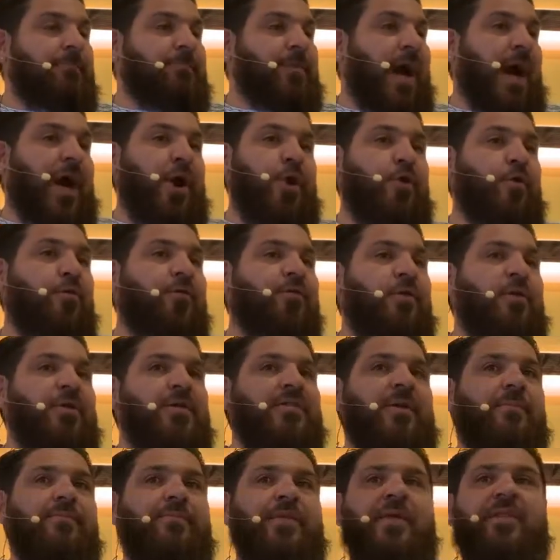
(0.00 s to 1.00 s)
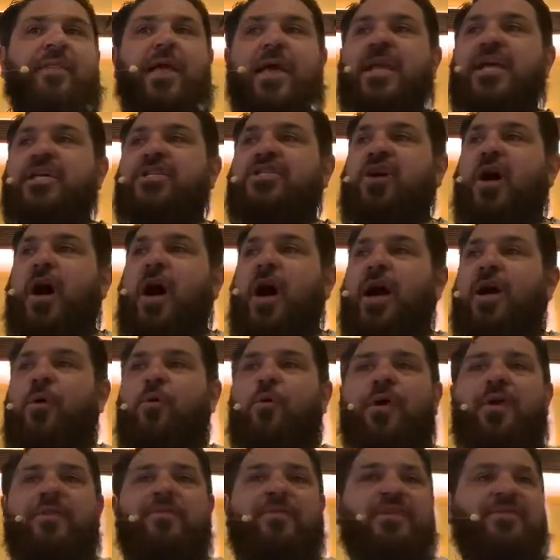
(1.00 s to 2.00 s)
I don't know if there was something that he taught in
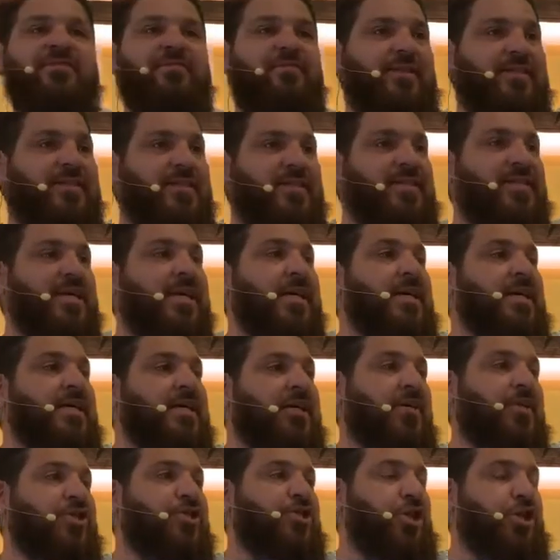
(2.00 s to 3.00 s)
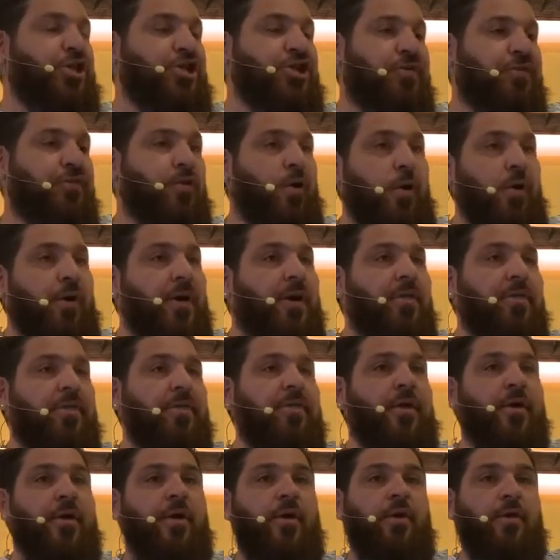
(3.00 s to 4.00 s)
one of his visits to the church of Corinth
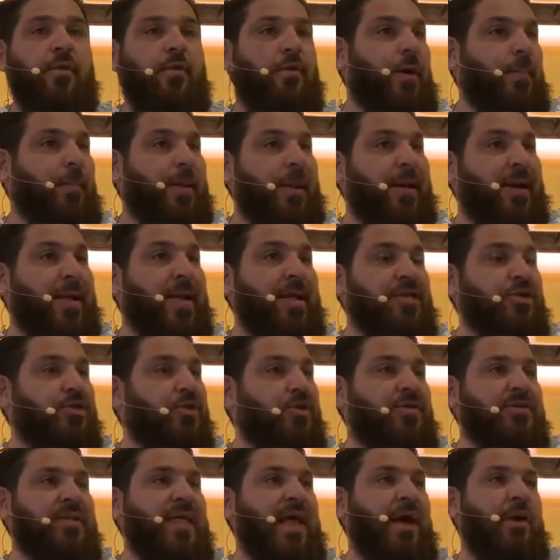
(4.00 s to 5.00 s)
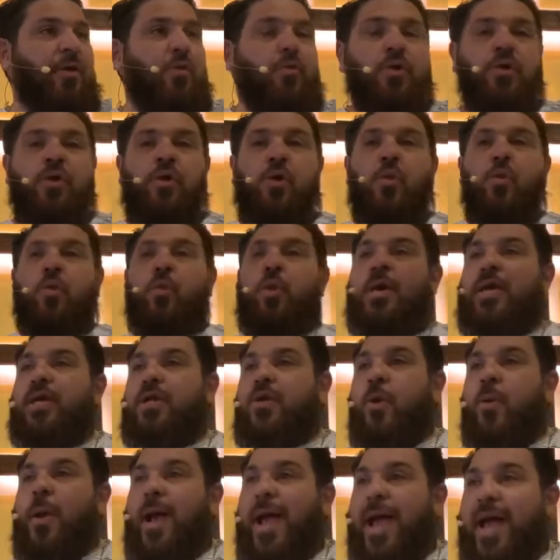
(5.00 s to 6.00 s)
about angels that you know we
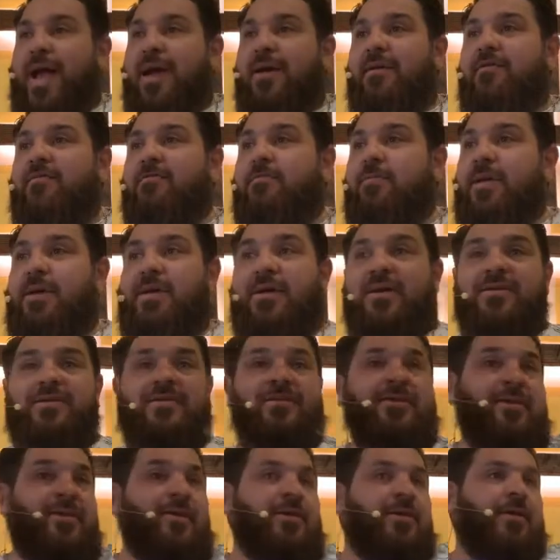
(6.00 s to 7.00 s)
don't have because